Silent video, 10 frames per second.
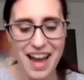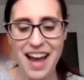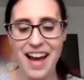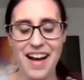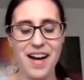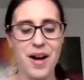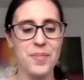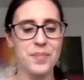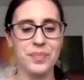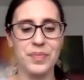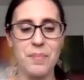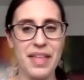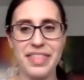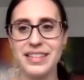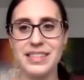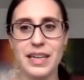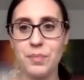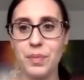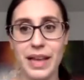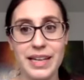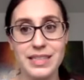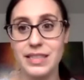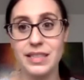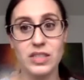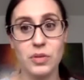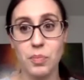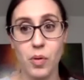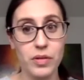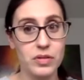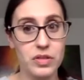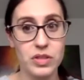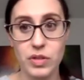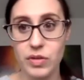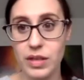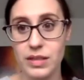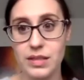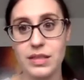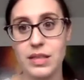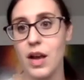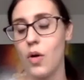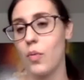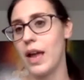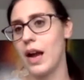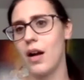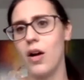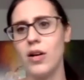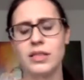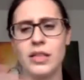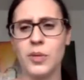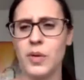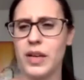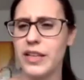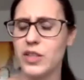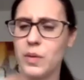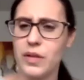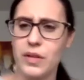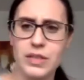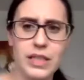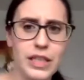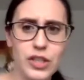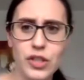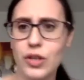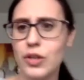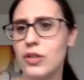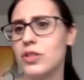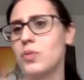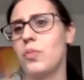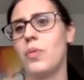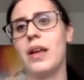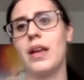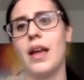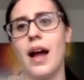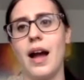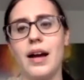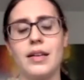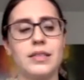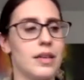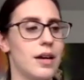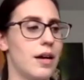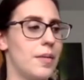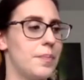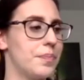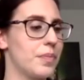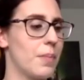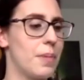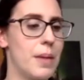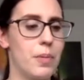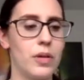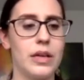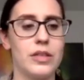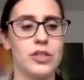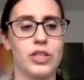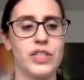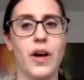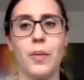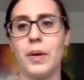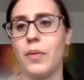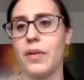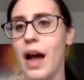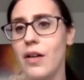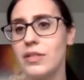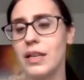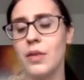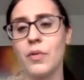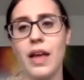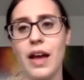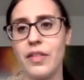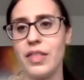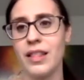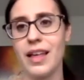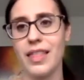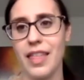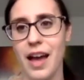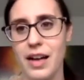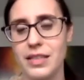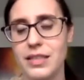methods in place to support the students. We had constant communication with our teachers. We had people in charge of helping with housing, with everything like that.